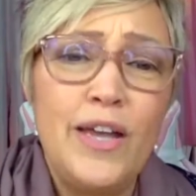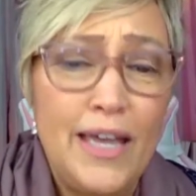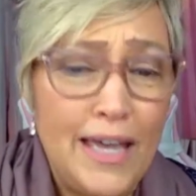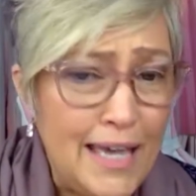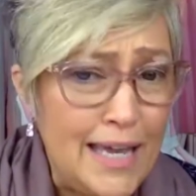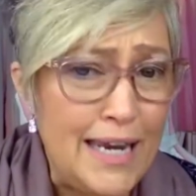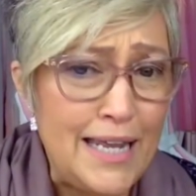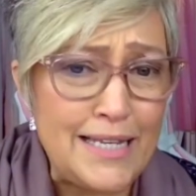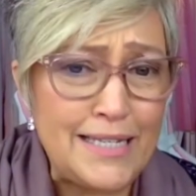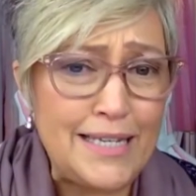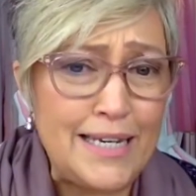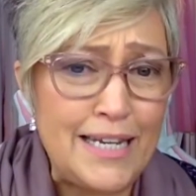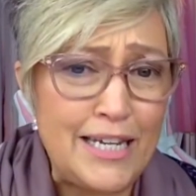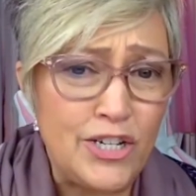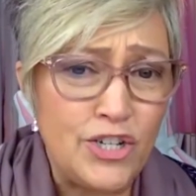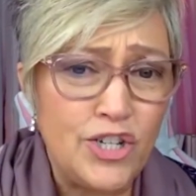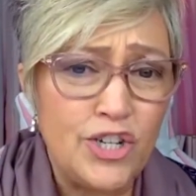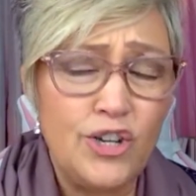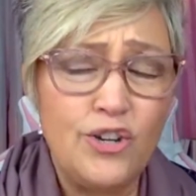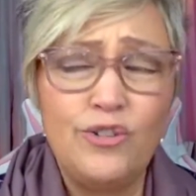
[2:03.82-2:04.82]
is an
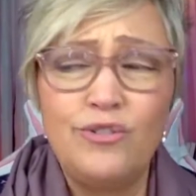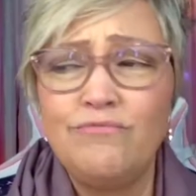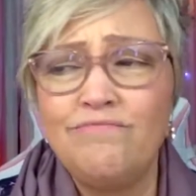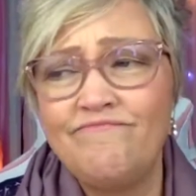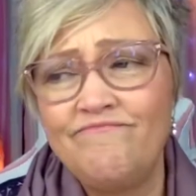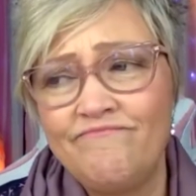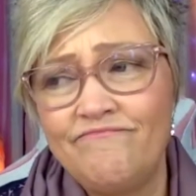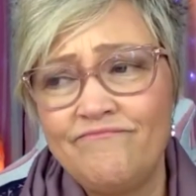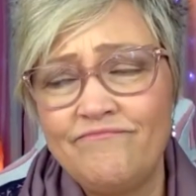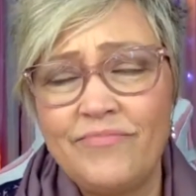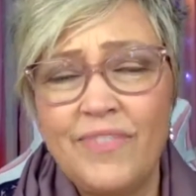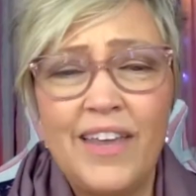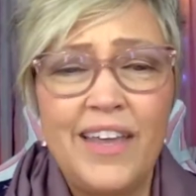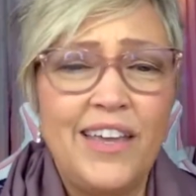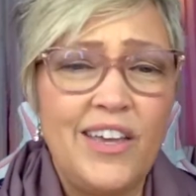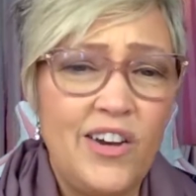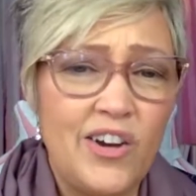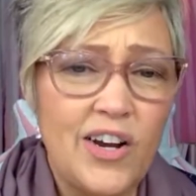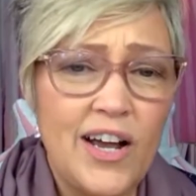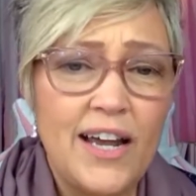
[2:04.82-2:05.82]
issue.
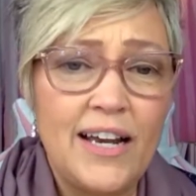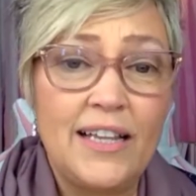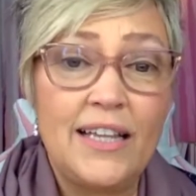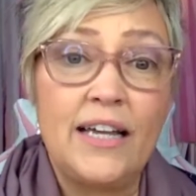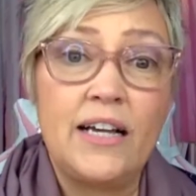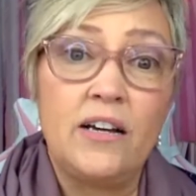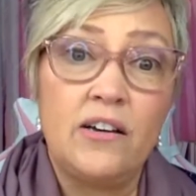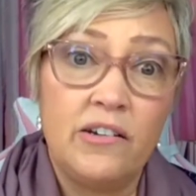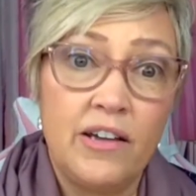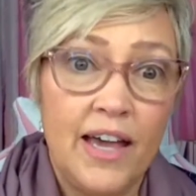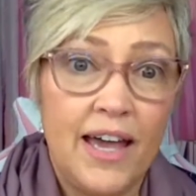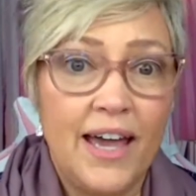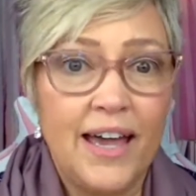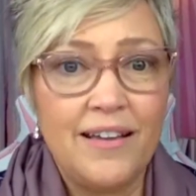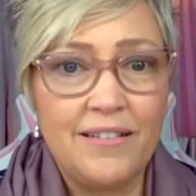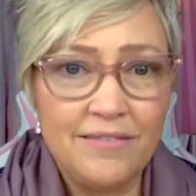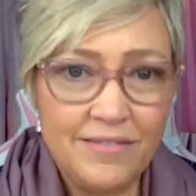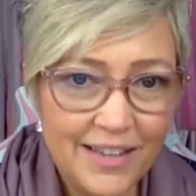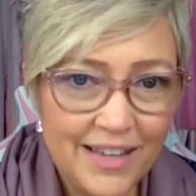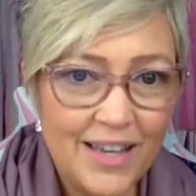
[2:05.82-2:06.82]
You're kind of like, okay,
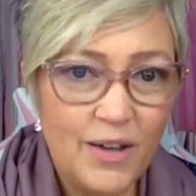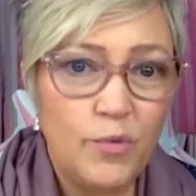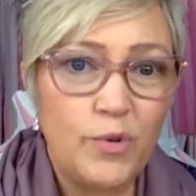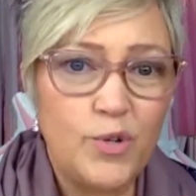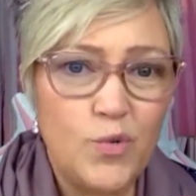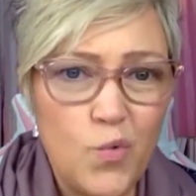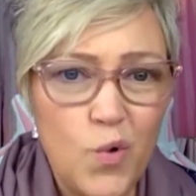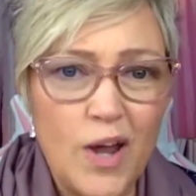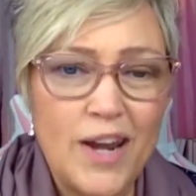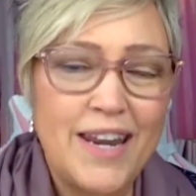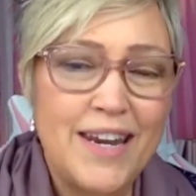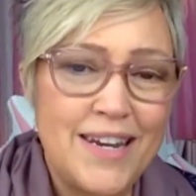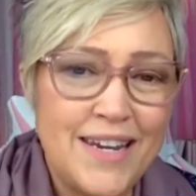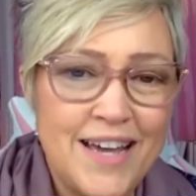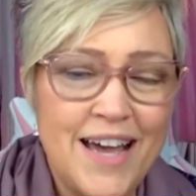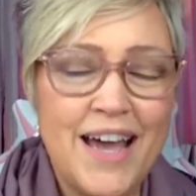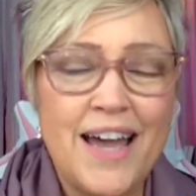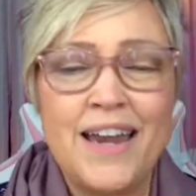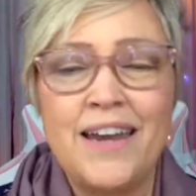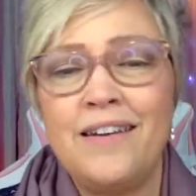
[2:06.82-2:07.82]
it was one and
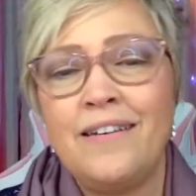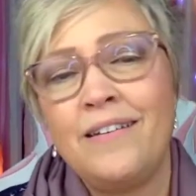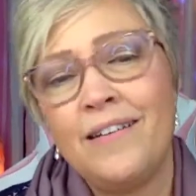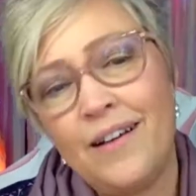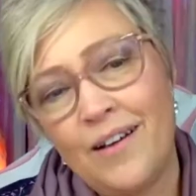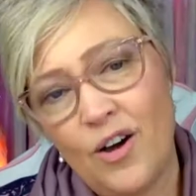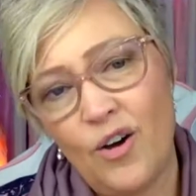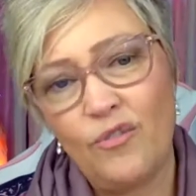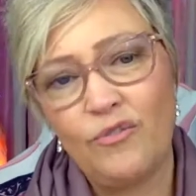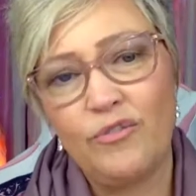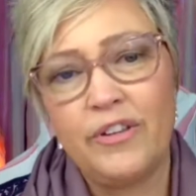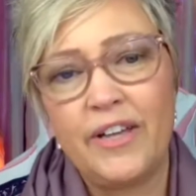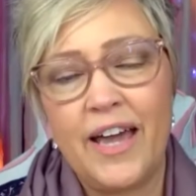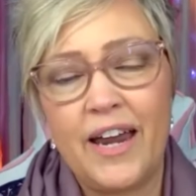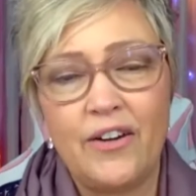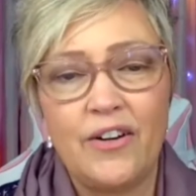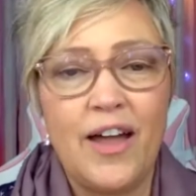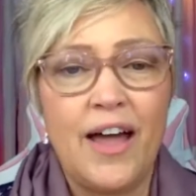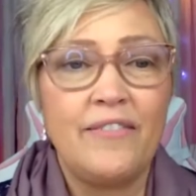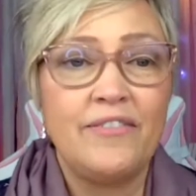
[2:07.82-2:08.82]
done. Hopefully I
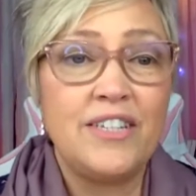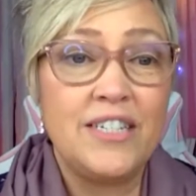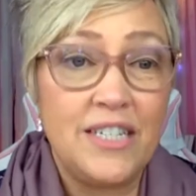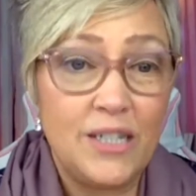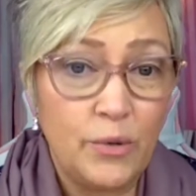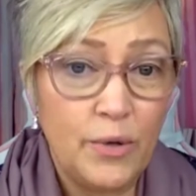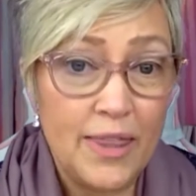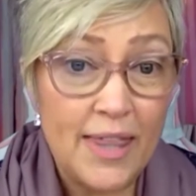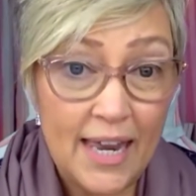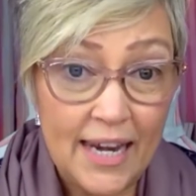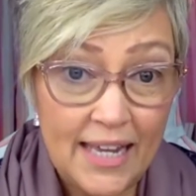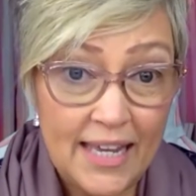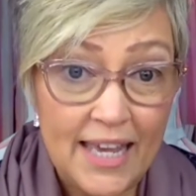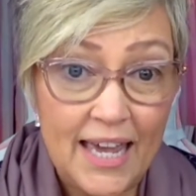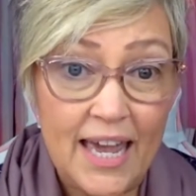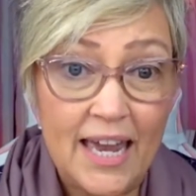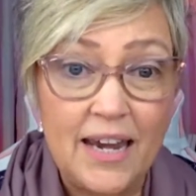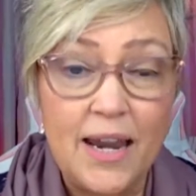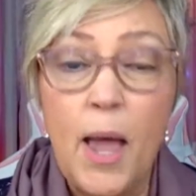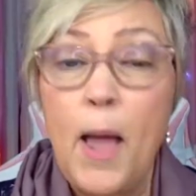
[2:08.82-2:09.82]
don't have to deal with that
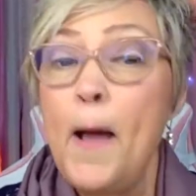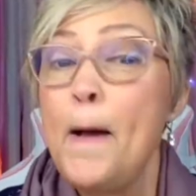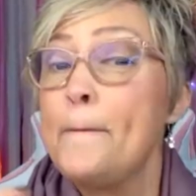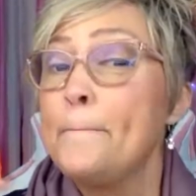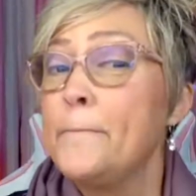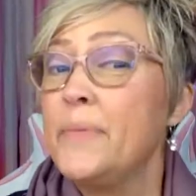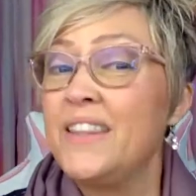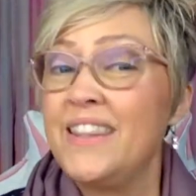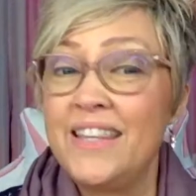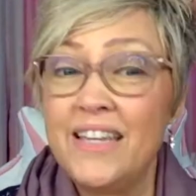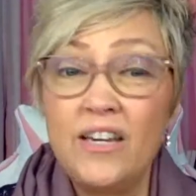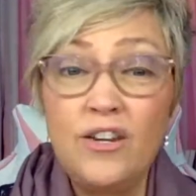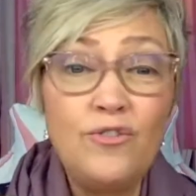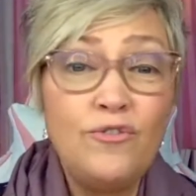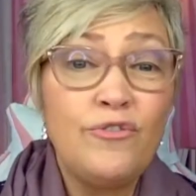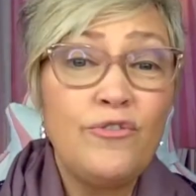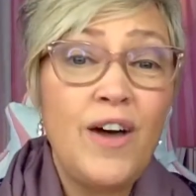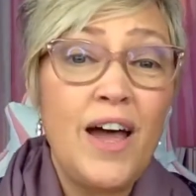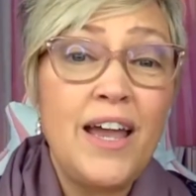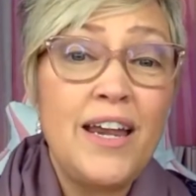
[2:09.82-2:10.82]
again. But then you
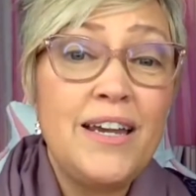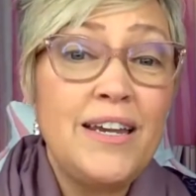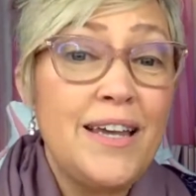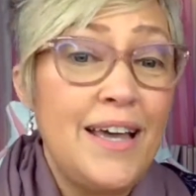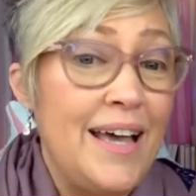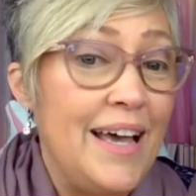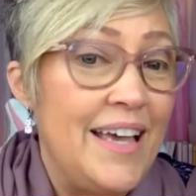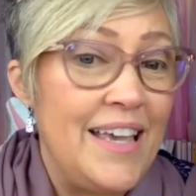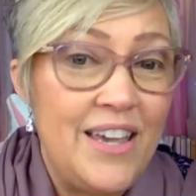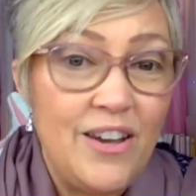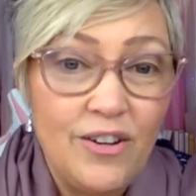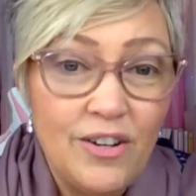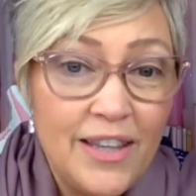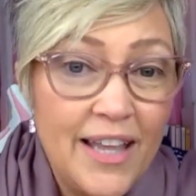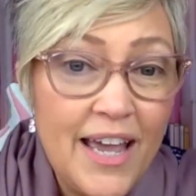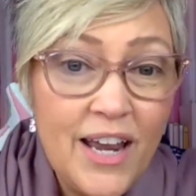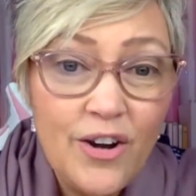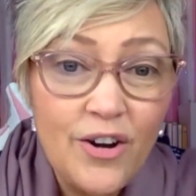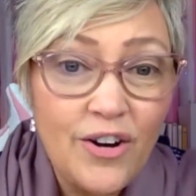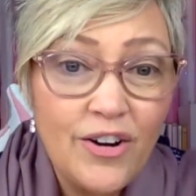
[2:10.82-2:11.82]
find a year
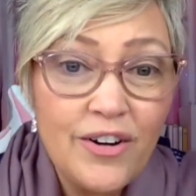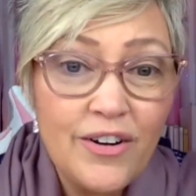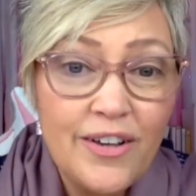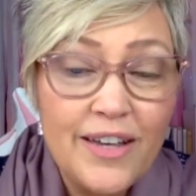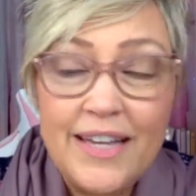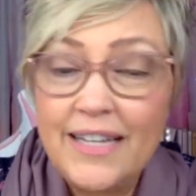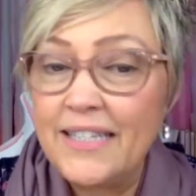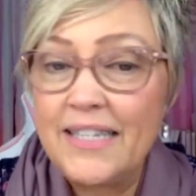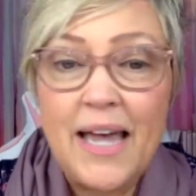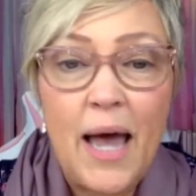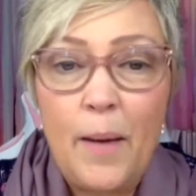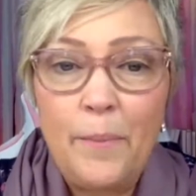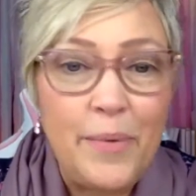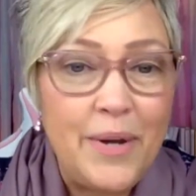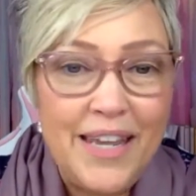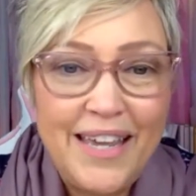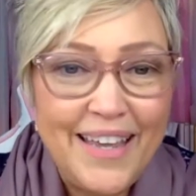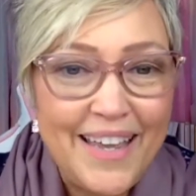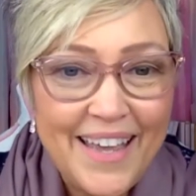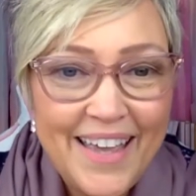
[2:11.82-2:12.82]
later, it's
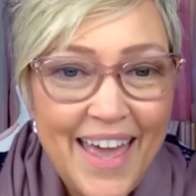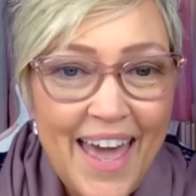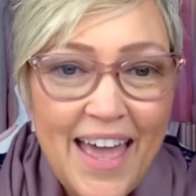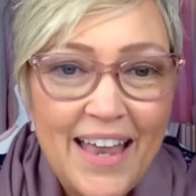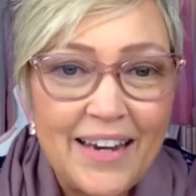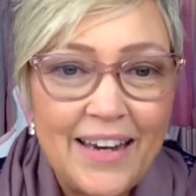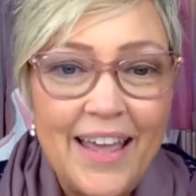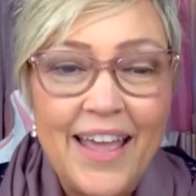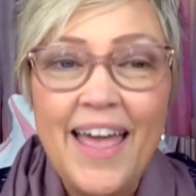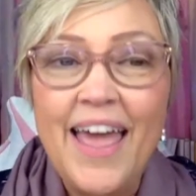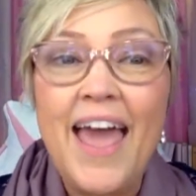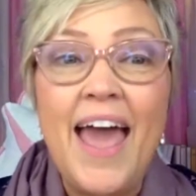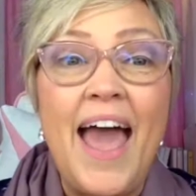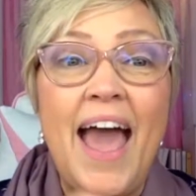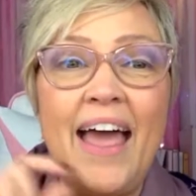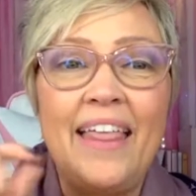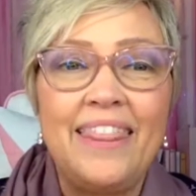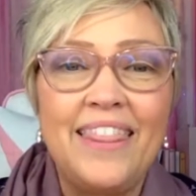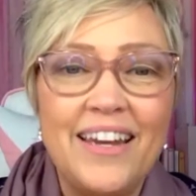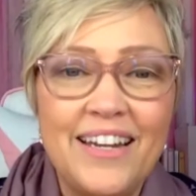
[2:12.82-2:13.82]
happening again.
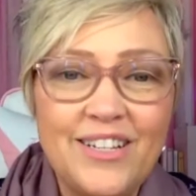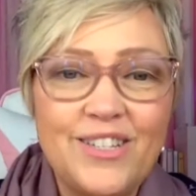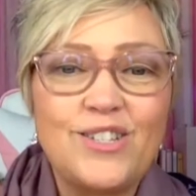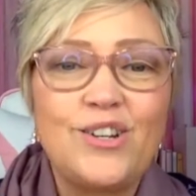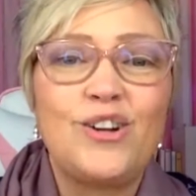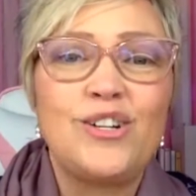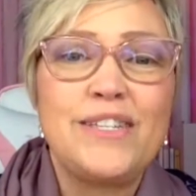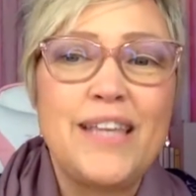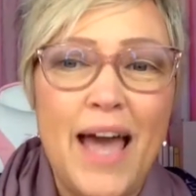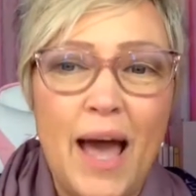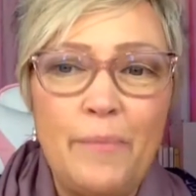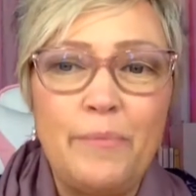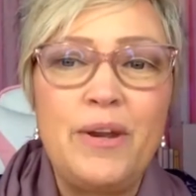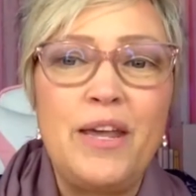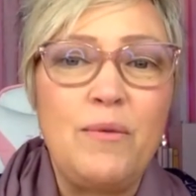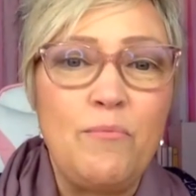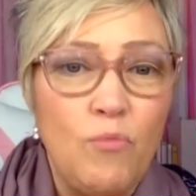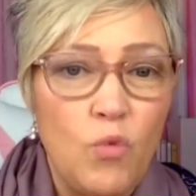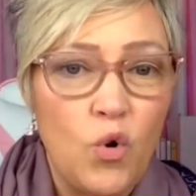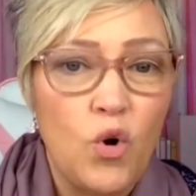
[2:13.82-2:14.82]
And then it starts happening
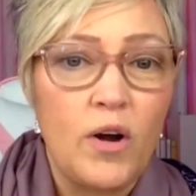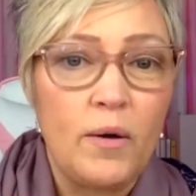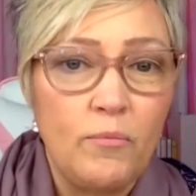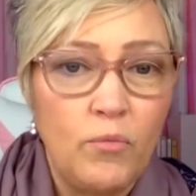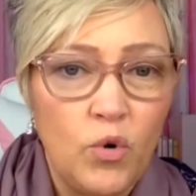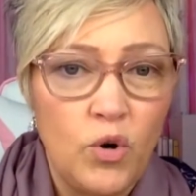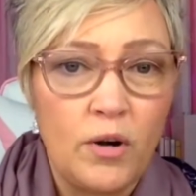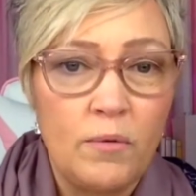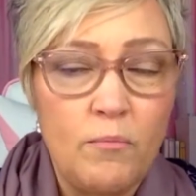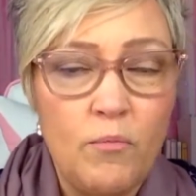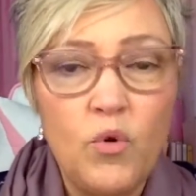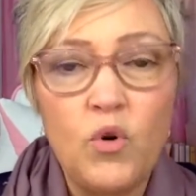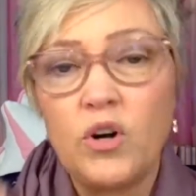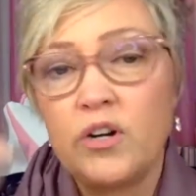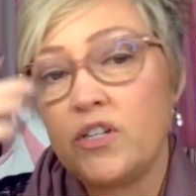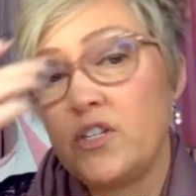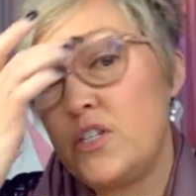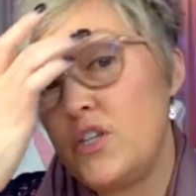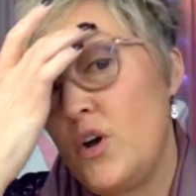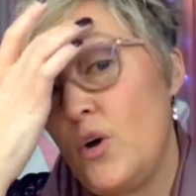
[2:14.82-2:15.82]
more and more and more.
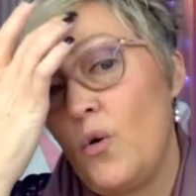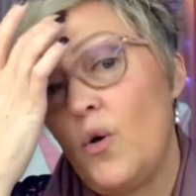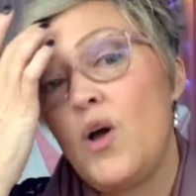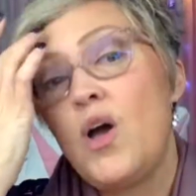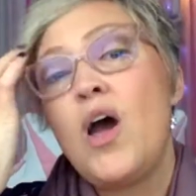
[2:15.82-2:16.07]
So